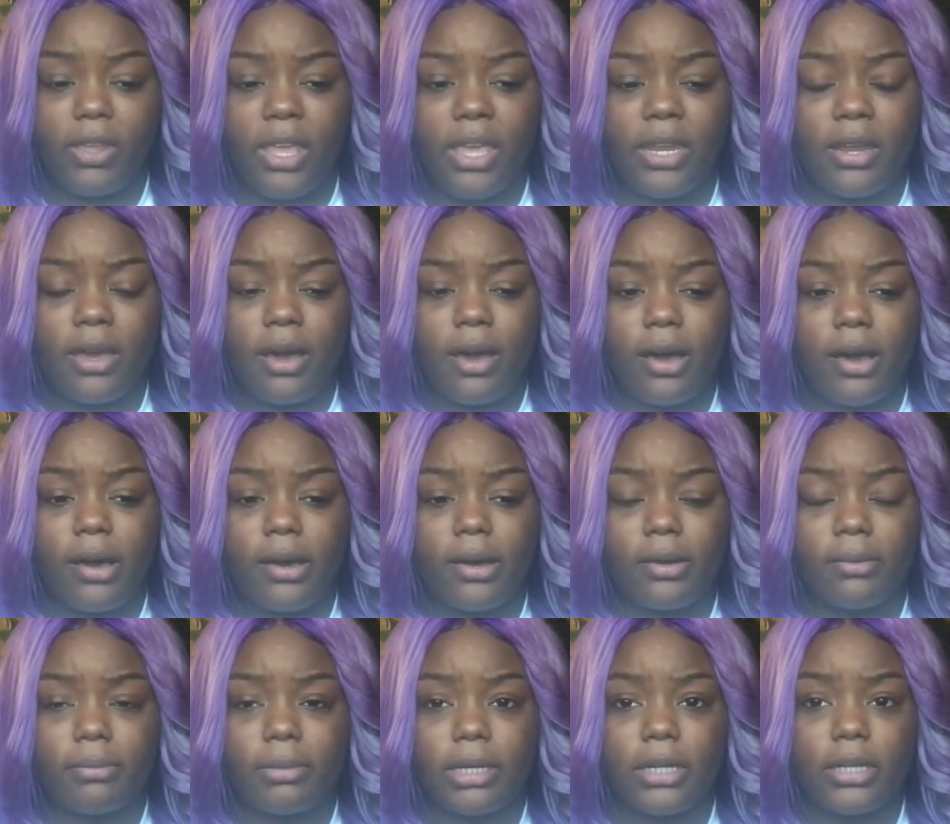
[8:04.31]
And
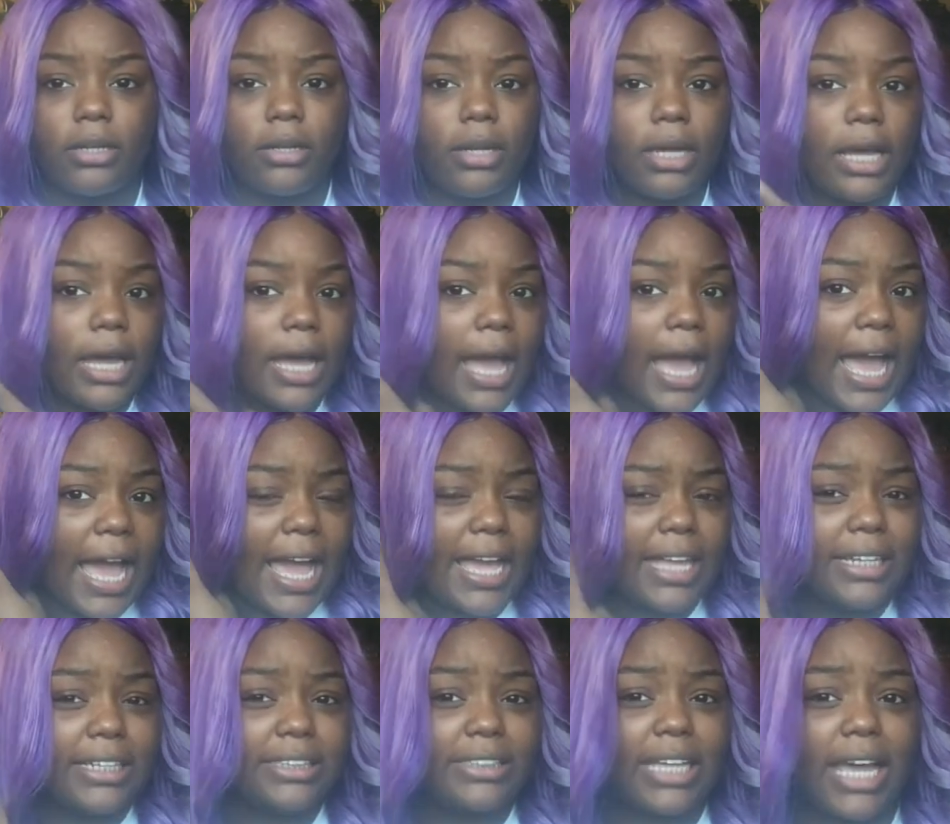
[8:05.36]

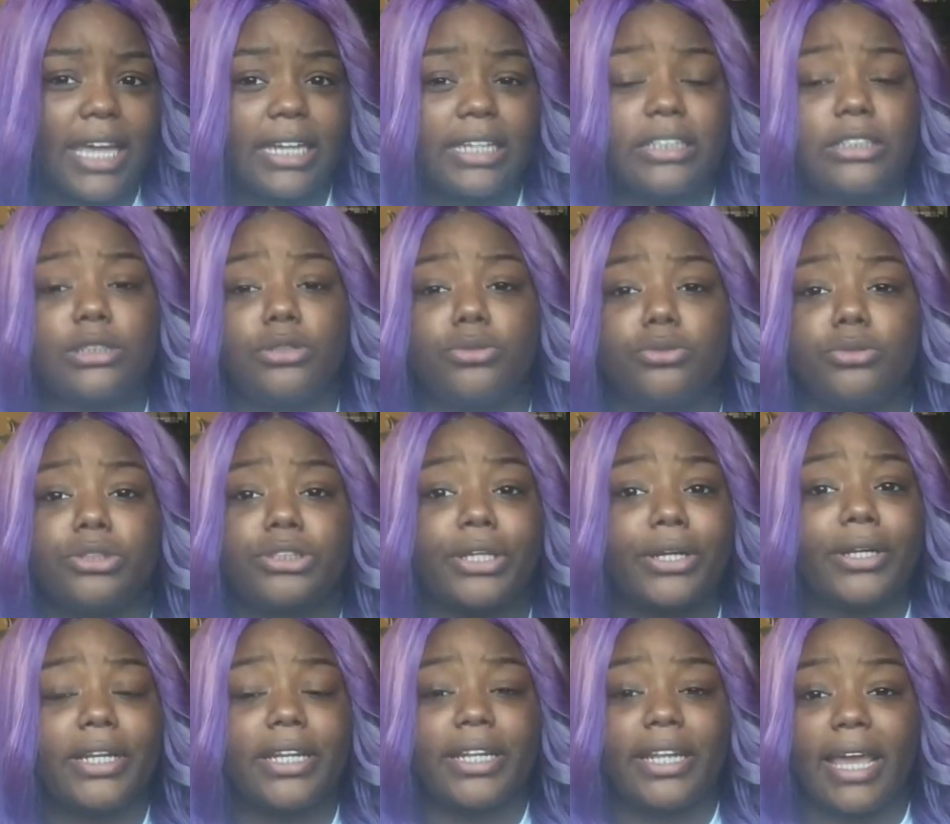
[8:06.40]
I decided to
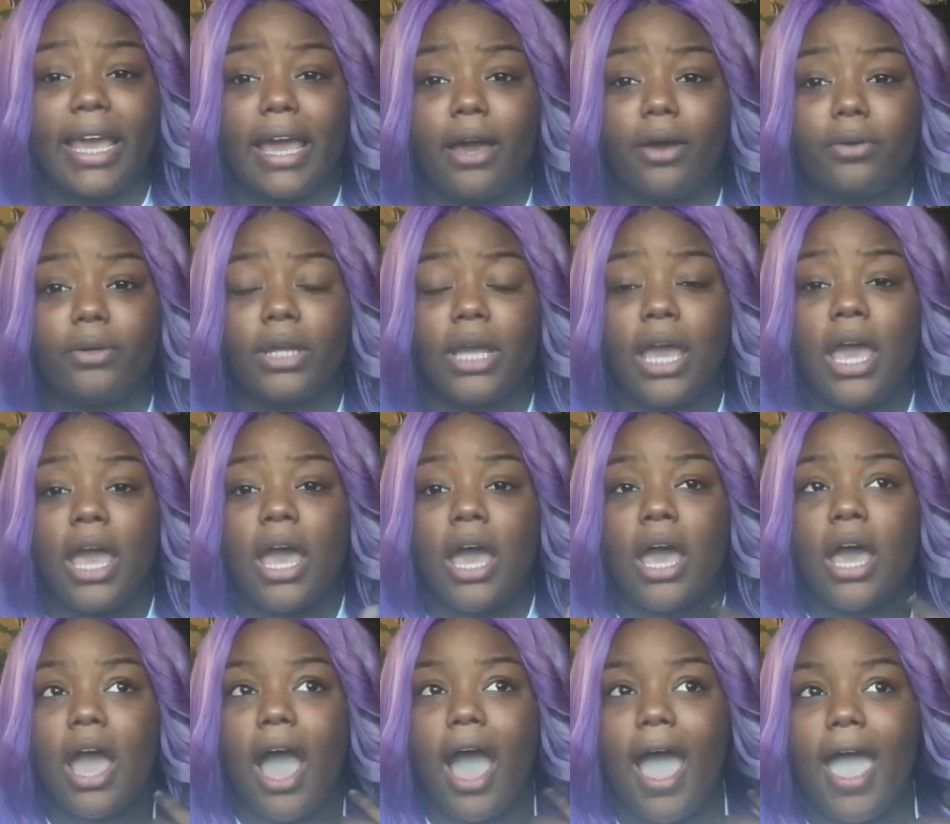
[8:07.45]
turn it down.
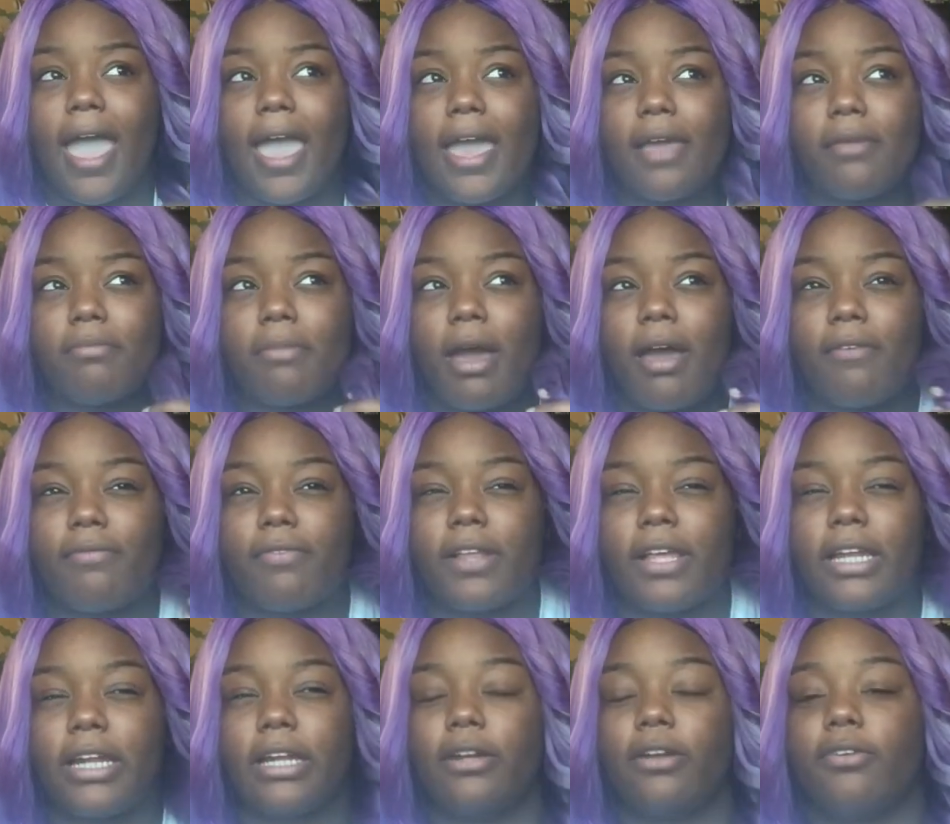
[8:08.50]
I had my
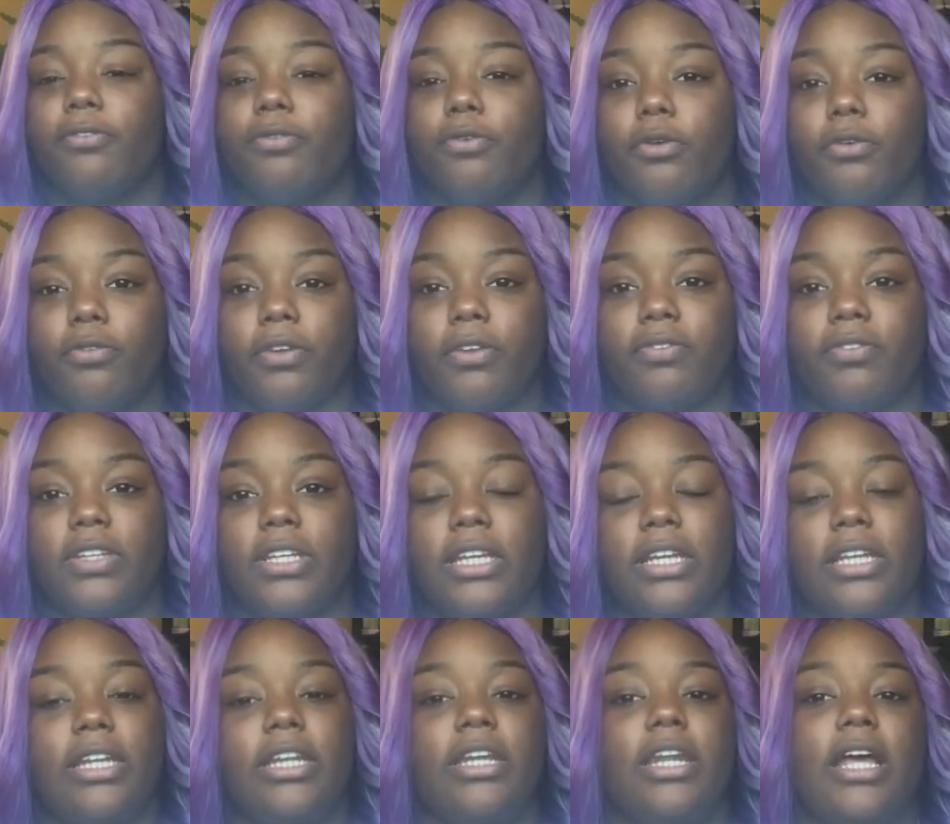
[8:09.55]
flat iron on 450,
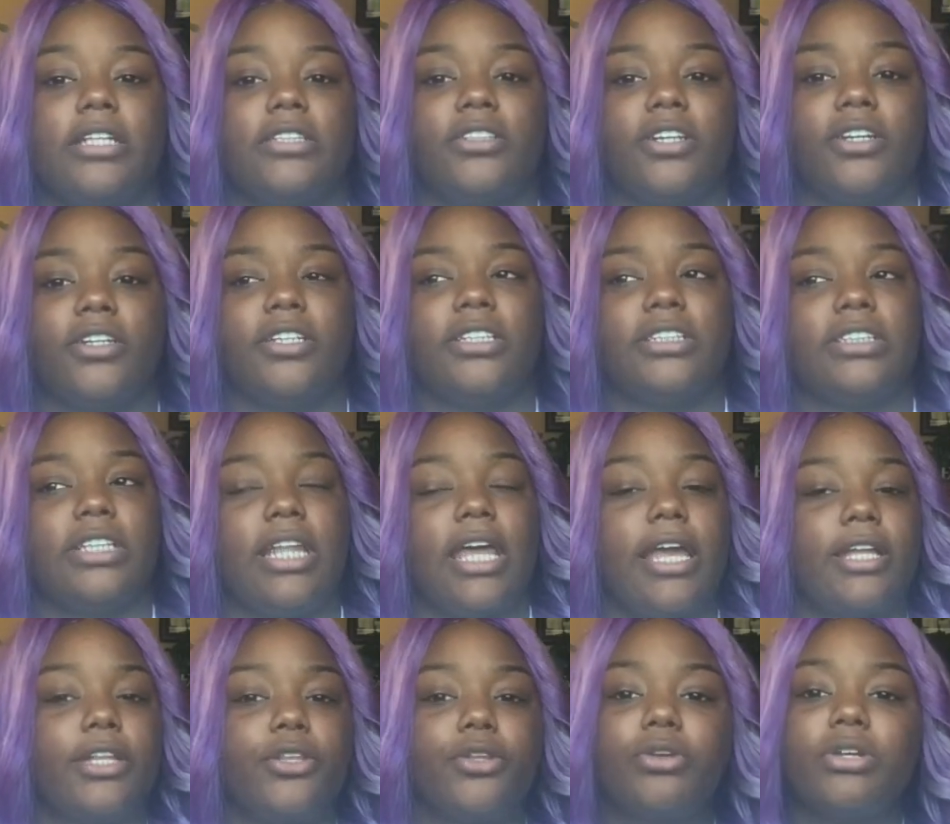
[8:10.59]
and then I turned it to
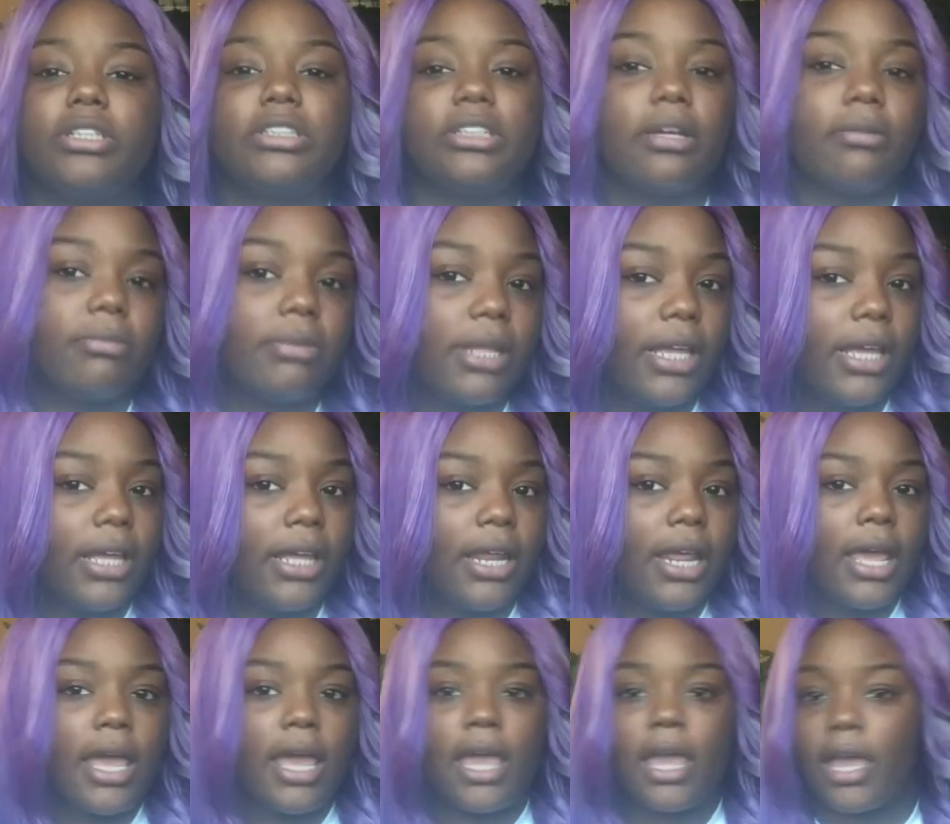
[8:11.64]
like 3 something,
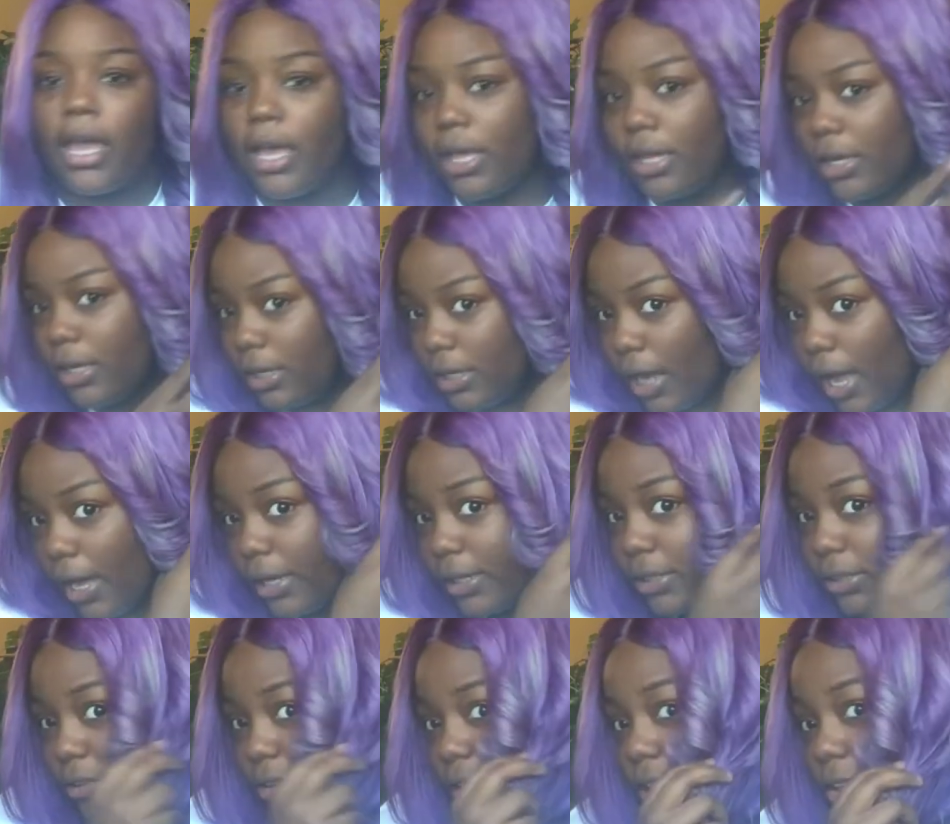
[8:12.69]
and then I
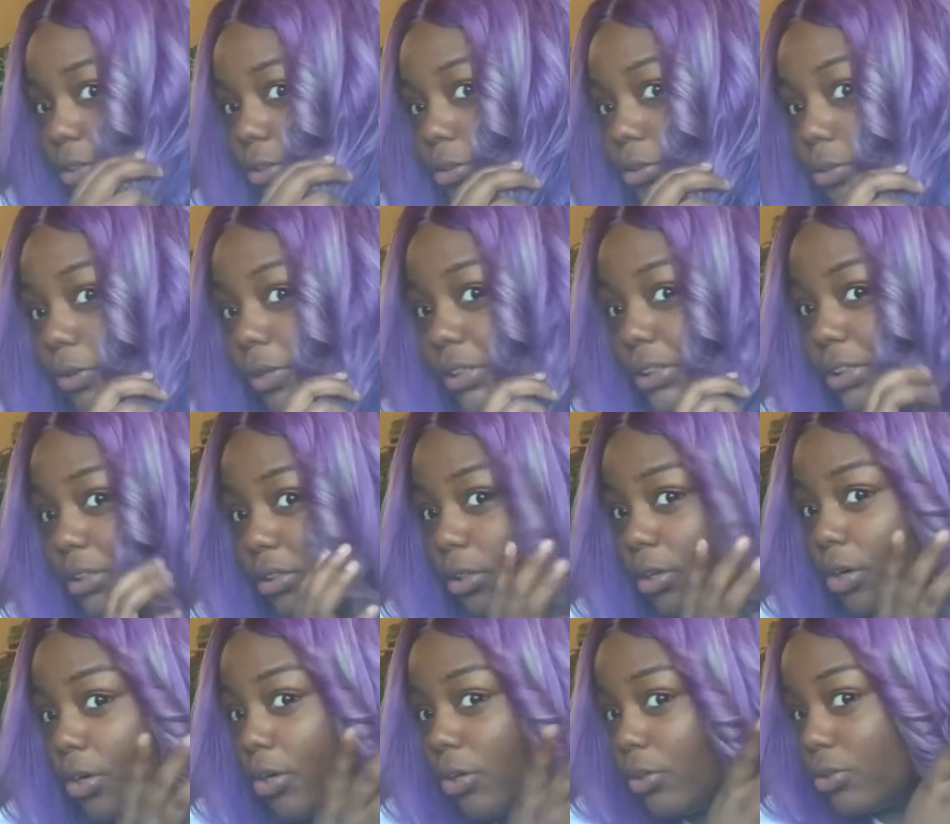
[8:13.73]
continued the rest of the
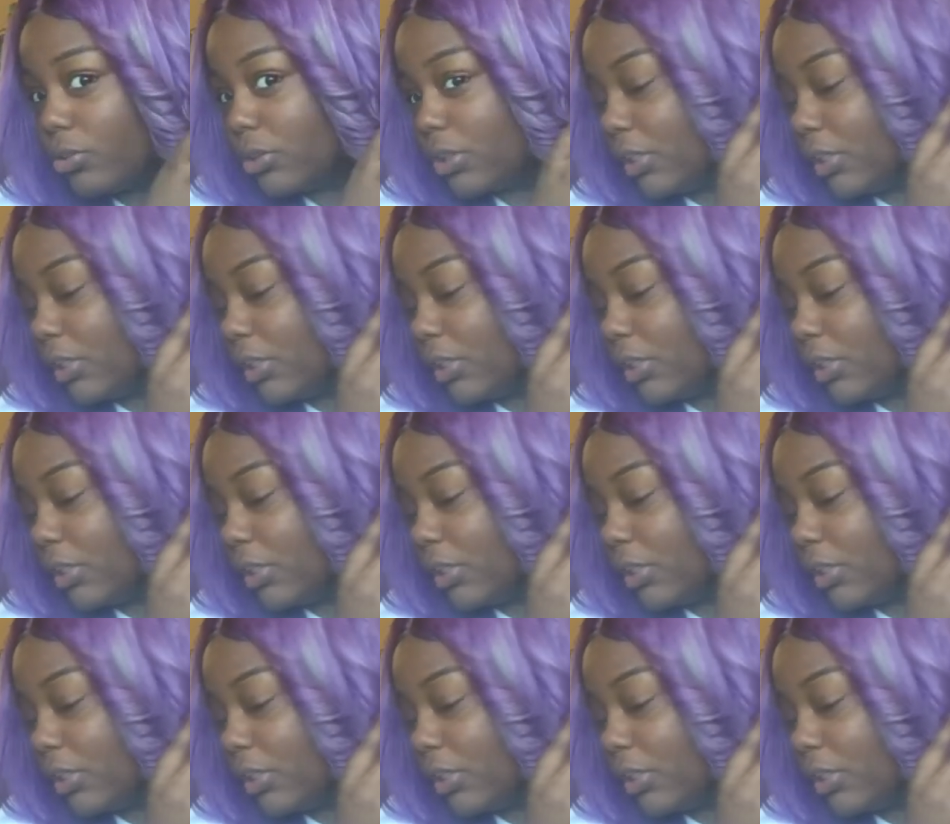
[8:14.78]
curls.